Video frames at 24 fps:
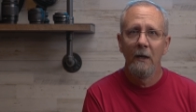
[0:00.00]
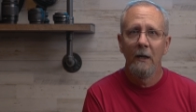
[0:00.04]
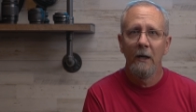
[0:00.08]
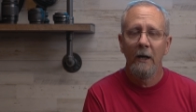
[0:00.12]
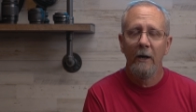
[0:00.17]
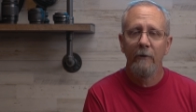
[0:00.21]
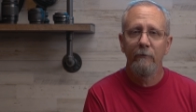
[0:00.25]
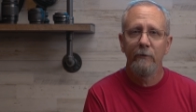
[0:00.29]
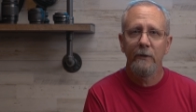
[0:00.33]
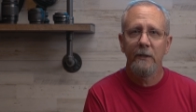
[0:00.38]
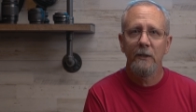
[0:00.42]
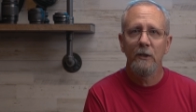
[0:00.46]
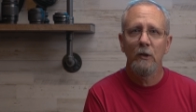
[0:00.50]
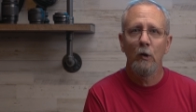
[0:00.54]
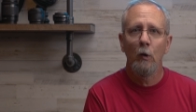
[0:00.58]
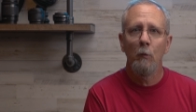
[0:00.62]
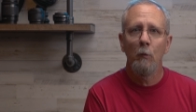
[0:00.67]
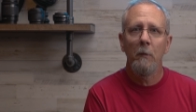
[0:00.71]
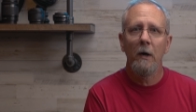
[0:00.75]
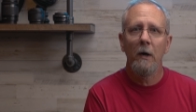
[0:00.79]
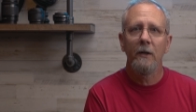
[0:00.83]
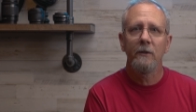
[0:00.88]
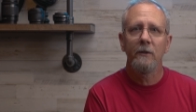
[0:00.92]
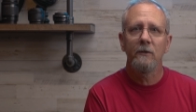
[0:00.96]
a video
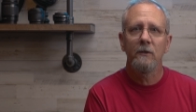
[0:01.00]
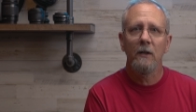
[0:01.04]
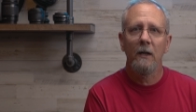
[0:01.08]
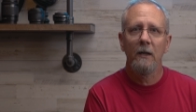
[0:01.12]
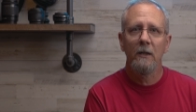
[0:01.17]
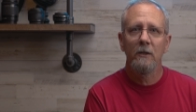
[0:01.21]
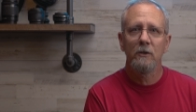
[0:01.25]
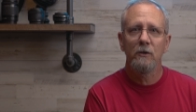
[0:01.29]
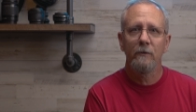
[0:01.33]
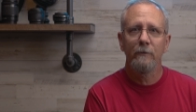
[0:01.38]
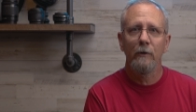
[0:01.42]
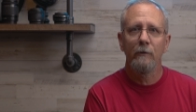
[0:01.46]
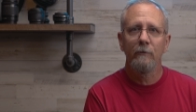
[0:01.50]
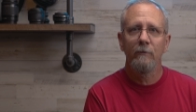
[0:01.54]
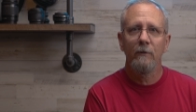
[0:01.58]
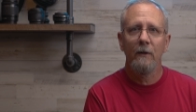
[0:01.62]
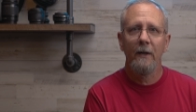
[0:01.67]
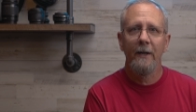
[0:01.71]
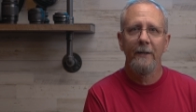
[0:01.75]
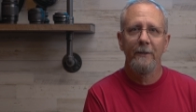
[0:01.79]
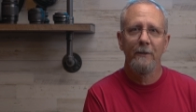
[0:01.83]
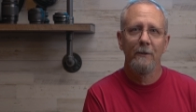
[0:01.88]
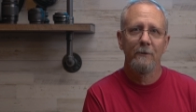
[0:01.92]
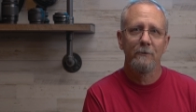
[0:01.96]
montage of her
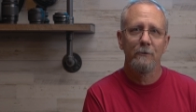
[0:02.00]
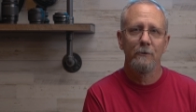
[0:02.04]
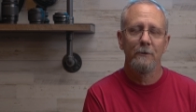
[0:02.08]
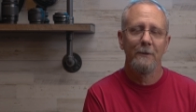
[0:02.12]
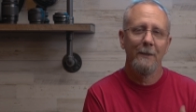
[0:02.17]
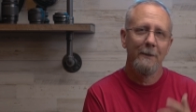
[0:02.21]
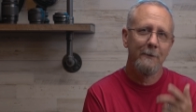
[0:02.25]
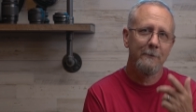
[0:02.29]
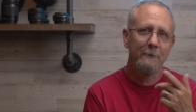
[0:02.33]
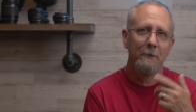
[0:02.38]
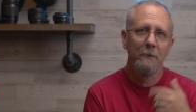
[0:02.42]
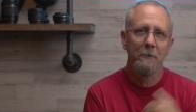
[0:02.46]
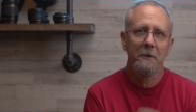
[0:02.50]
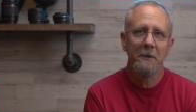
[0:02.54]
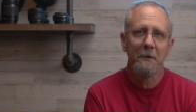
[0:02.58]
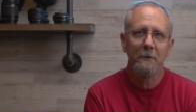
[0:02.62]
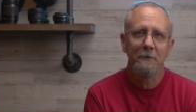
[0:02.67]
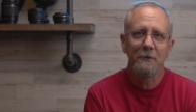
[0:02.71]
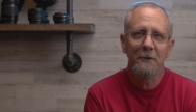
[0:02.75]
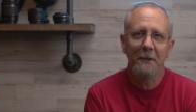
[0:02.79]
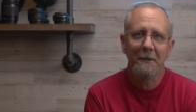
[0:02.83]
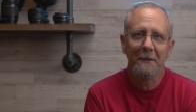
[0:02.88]
flight yesterday. So here, check it